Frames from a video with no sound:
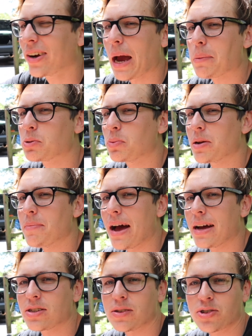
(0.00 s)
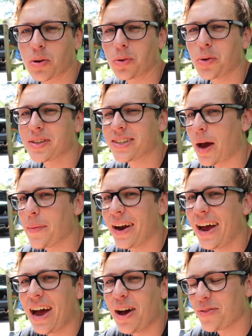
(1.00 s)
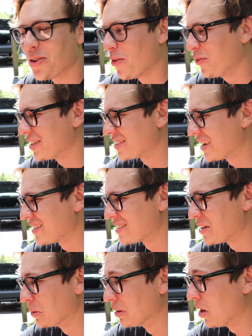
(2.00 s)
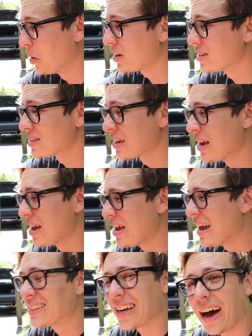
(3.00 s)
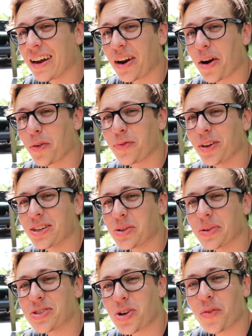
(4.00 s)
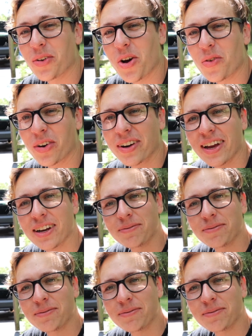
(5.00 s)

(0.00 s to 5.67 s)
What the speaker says: gap was pretty massive. So we'll do a 1.5 times, and hopefully it's not too low because it's hot. I don't feel like doing this over and over again.